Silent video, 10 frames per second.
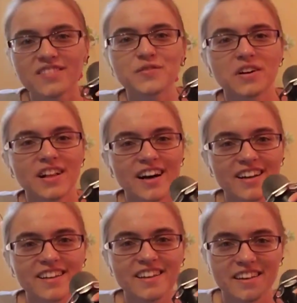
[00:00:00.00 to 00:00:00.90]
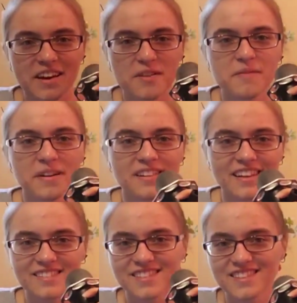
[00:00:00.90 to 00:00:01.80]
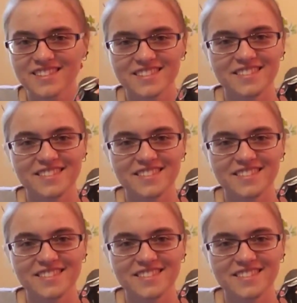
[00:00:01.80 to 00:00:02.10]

Well, I care about Alexis.